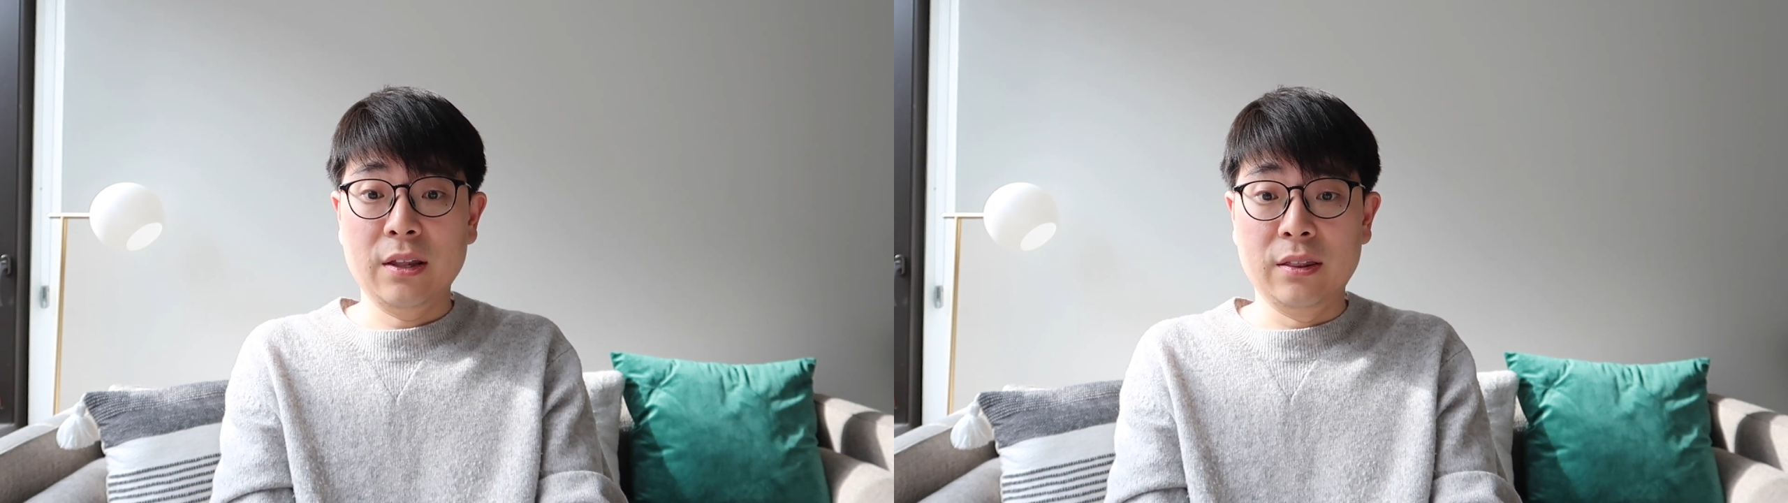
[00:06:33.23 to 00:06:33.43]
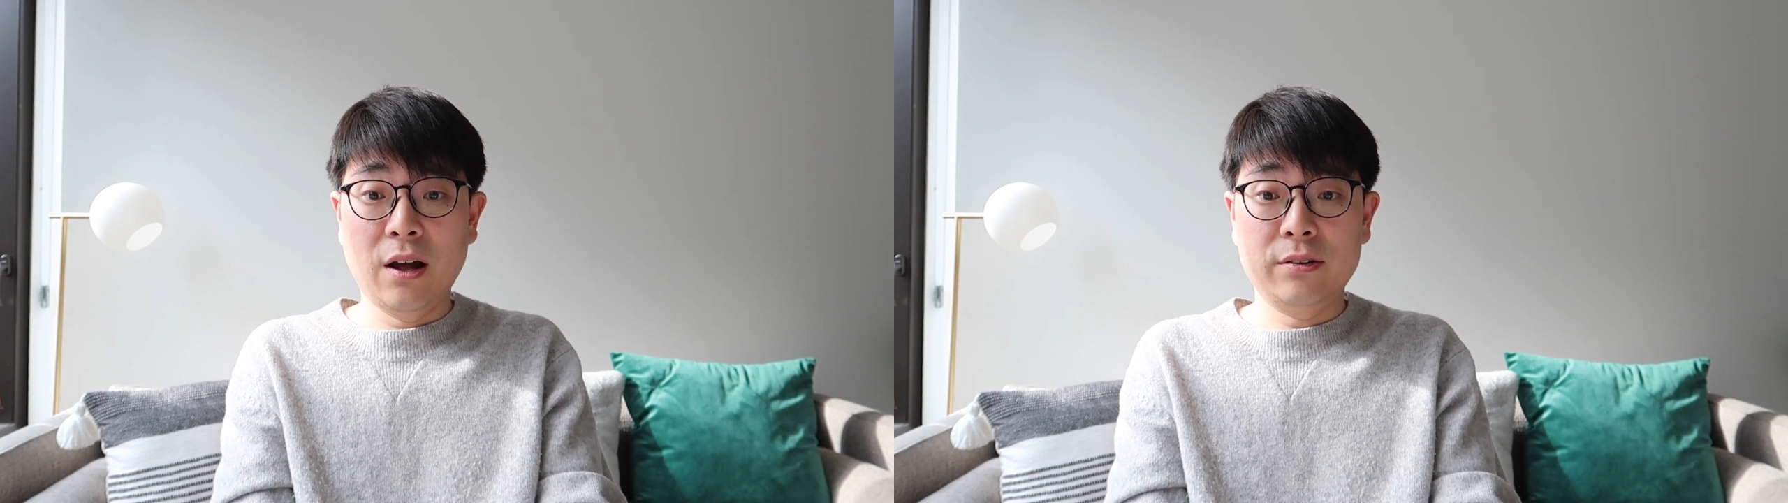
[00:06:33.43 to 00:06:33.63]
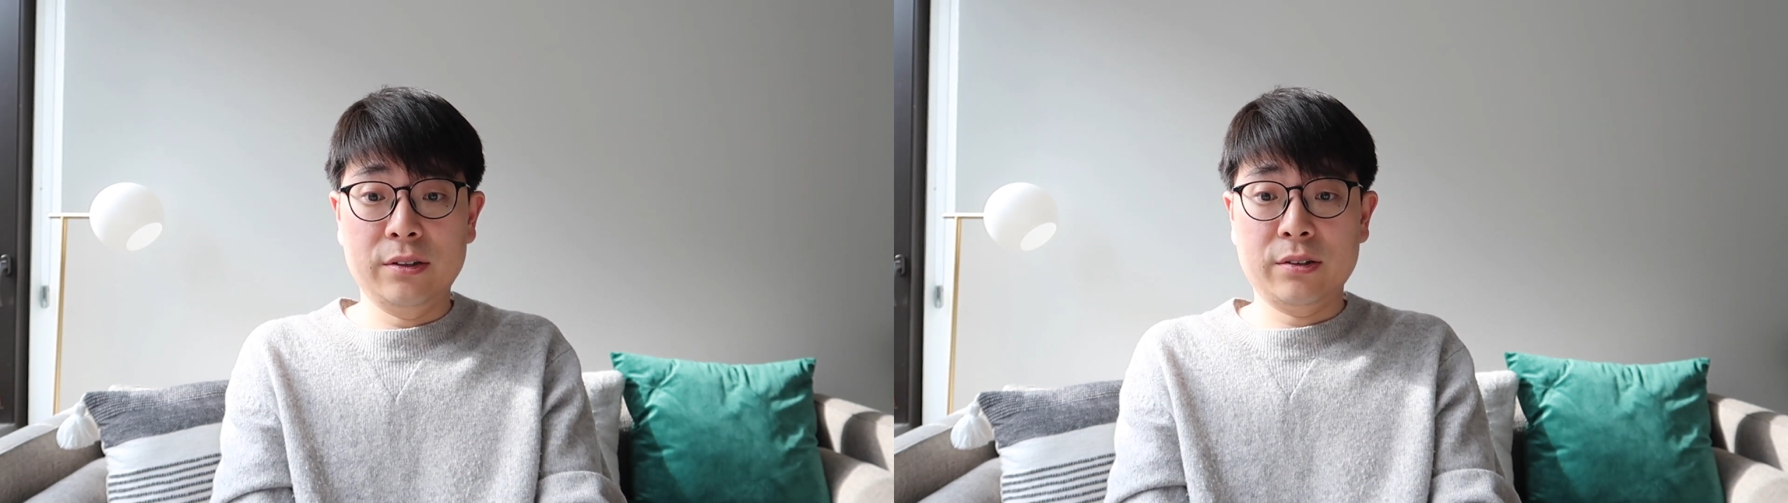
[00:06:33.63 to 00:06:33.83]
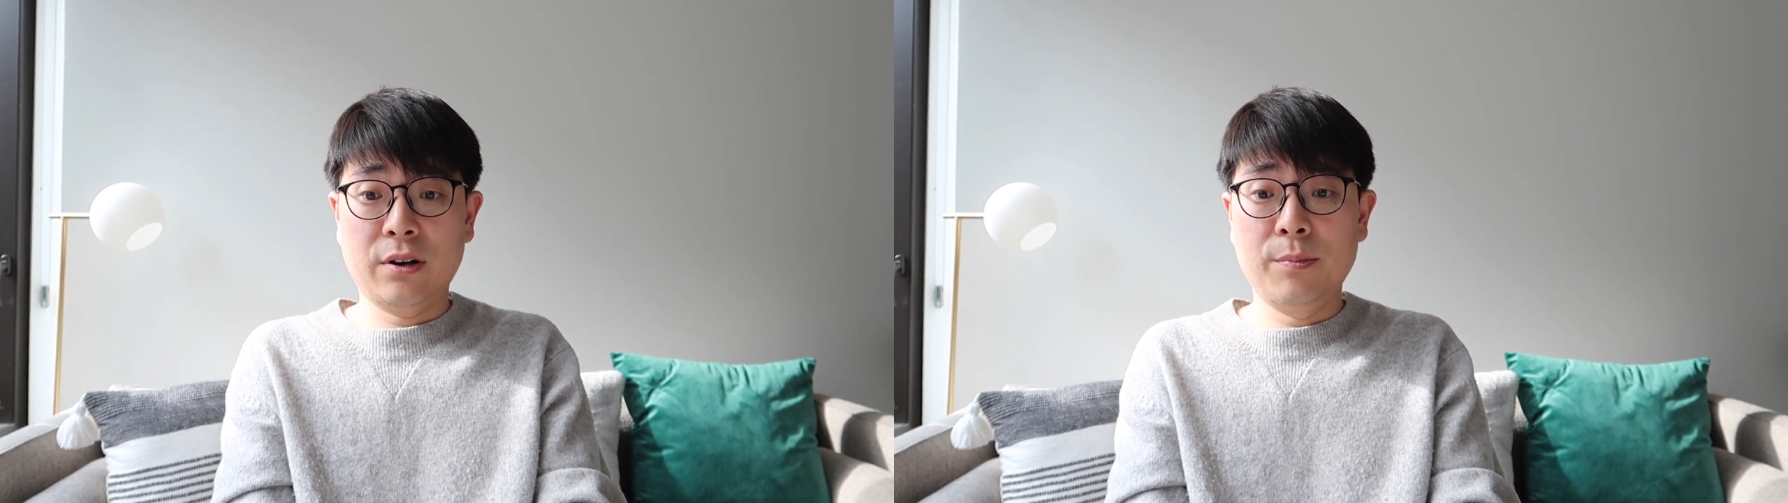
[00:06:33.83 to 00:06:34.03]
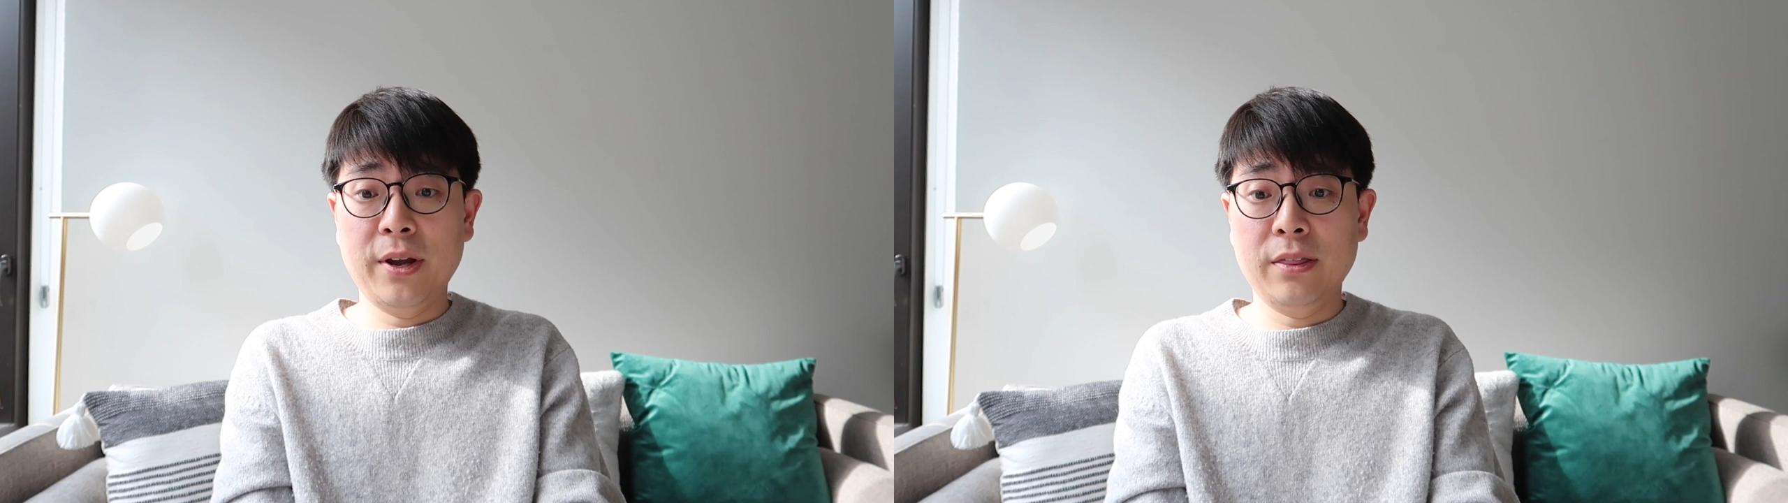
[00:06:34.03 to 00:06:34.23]
not
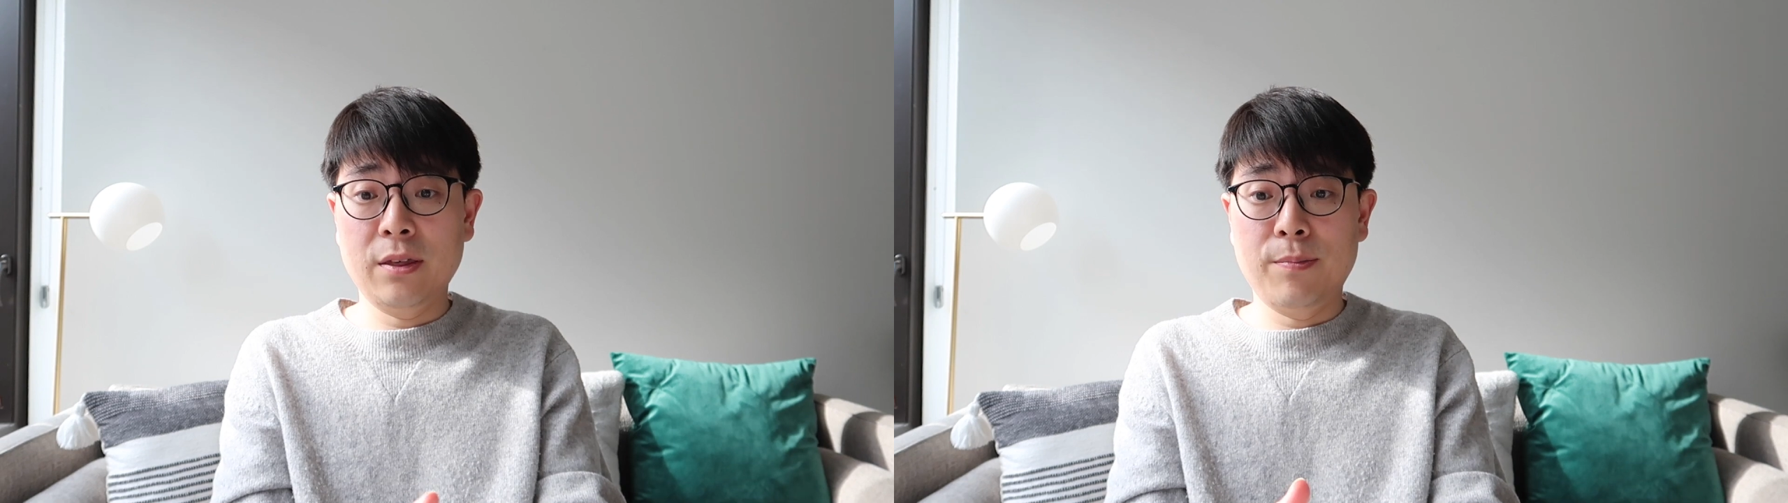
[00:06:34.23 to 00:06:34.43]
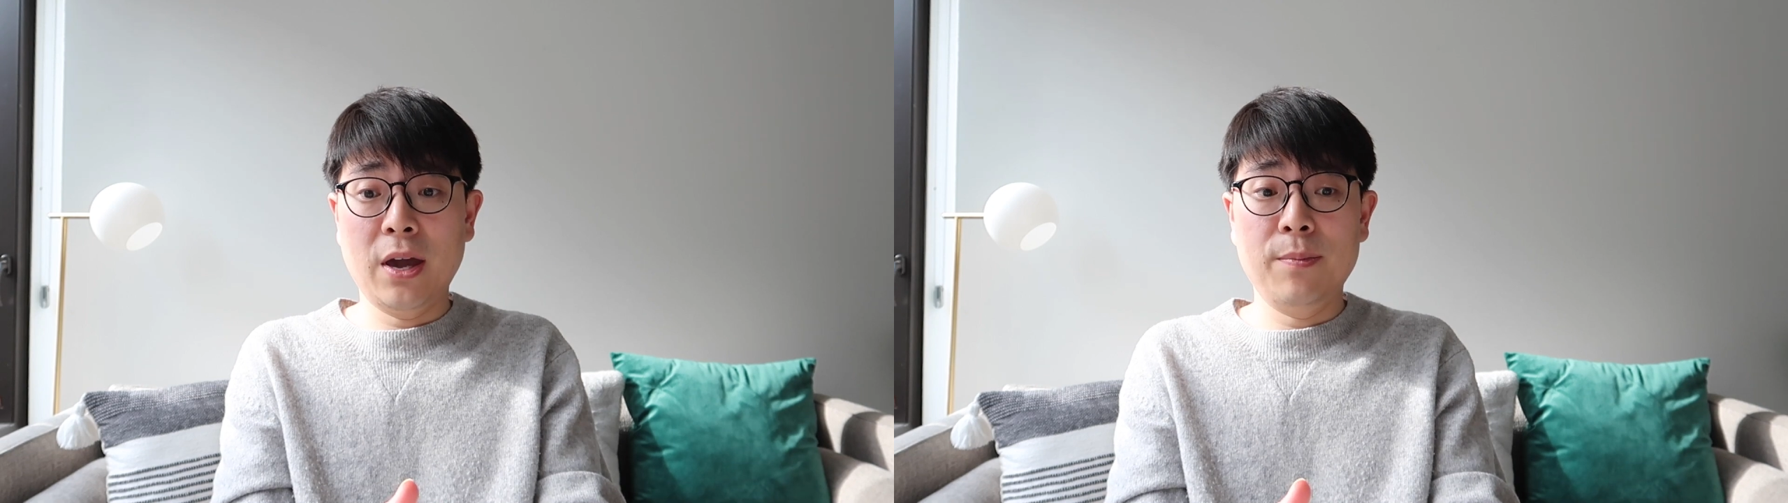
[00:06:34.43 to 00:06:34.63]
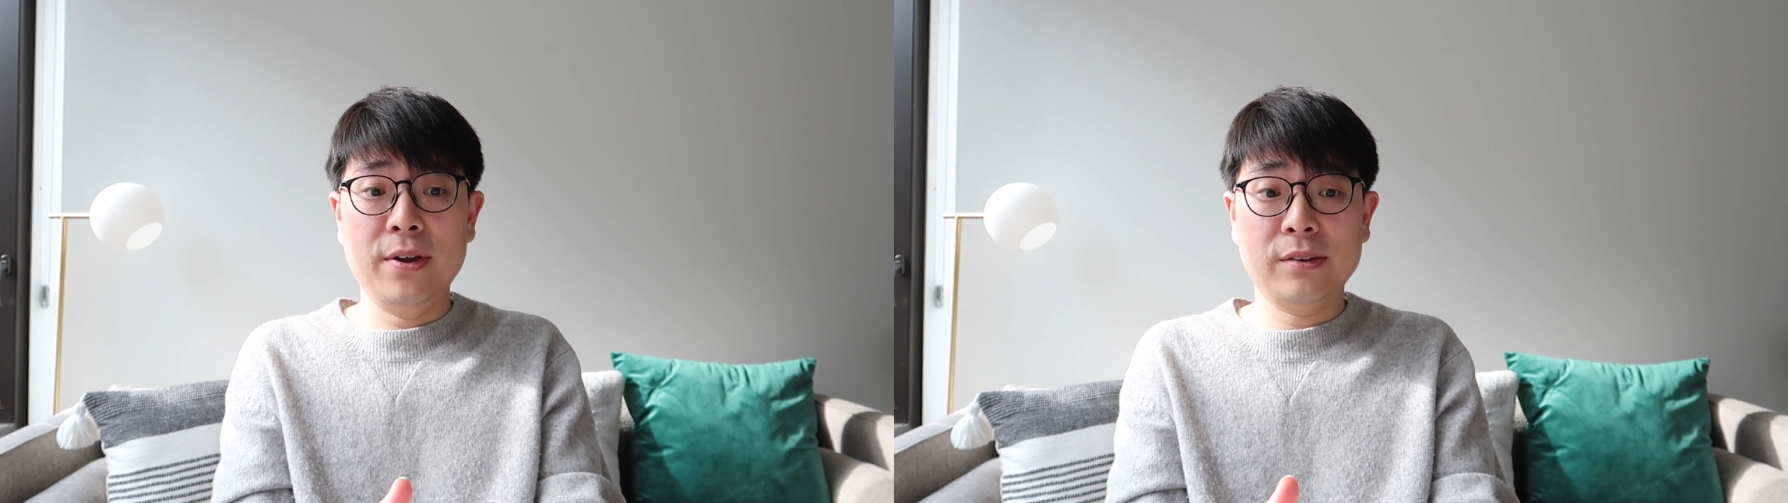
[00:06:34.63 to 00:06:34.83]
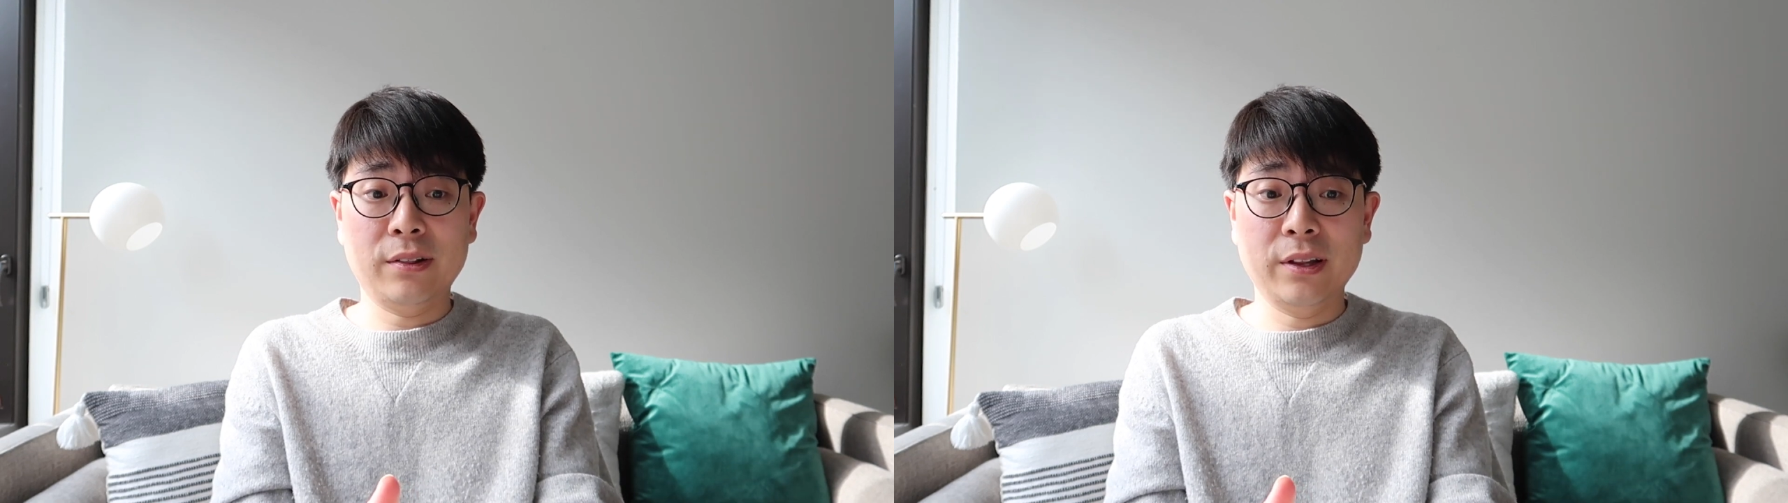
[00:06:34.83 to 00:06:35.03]
determining the baby's